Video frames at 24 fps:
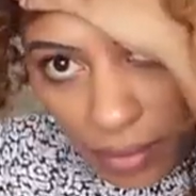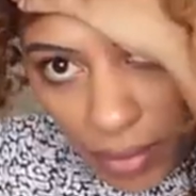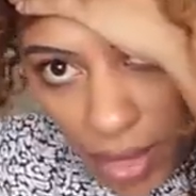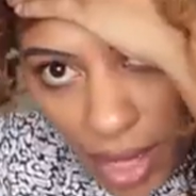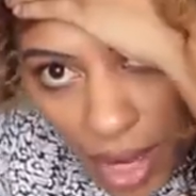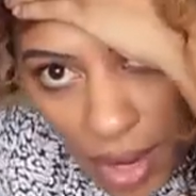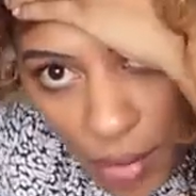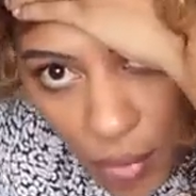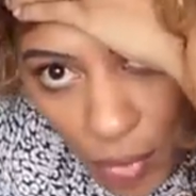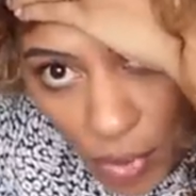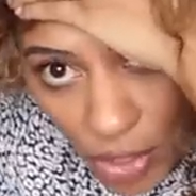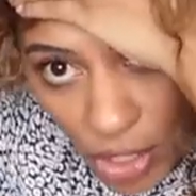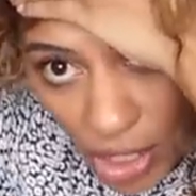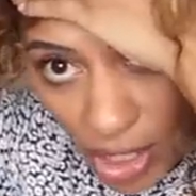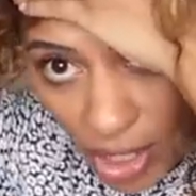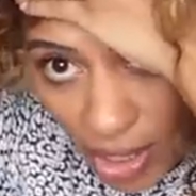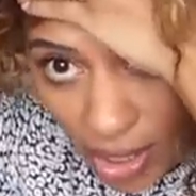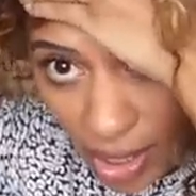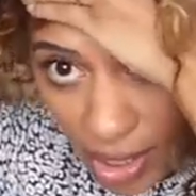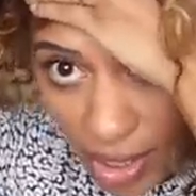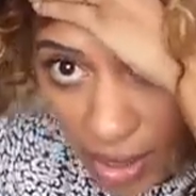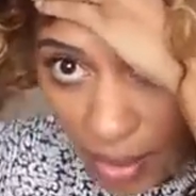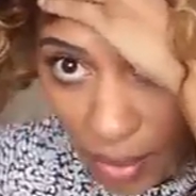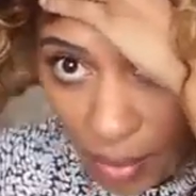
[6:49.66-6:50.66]
And we're
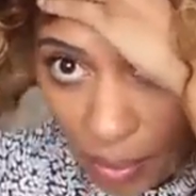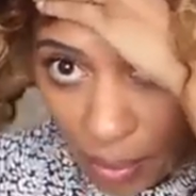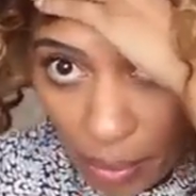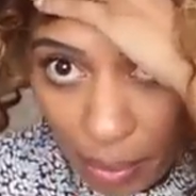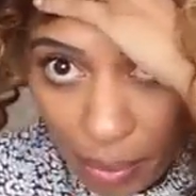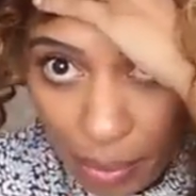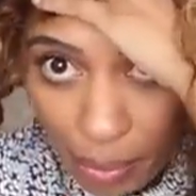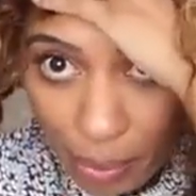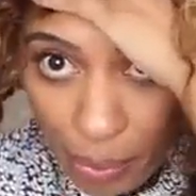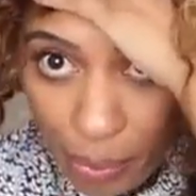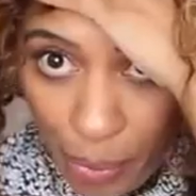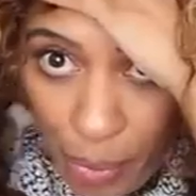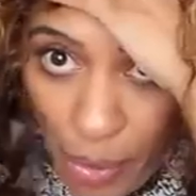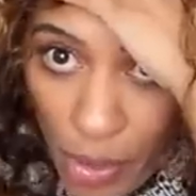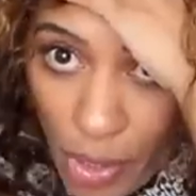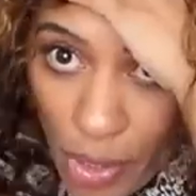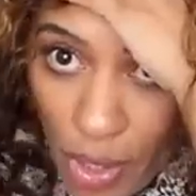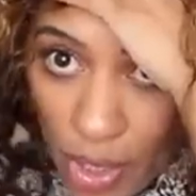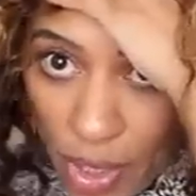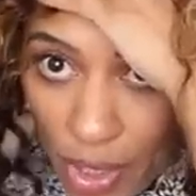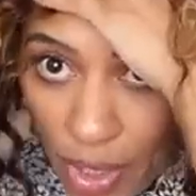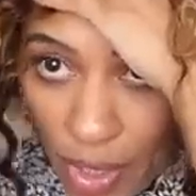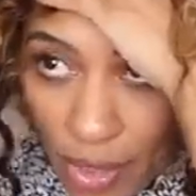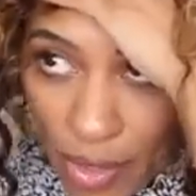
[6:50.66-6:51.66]
just going to
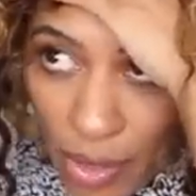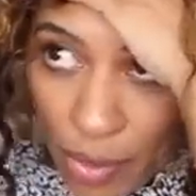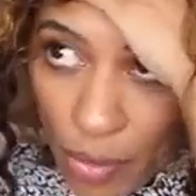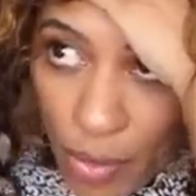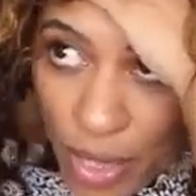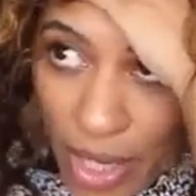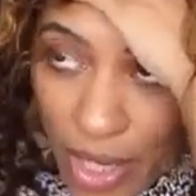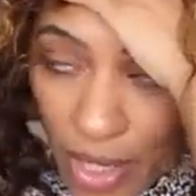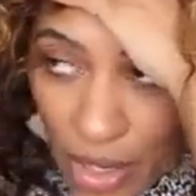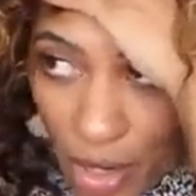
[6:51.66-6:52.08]
pull the wig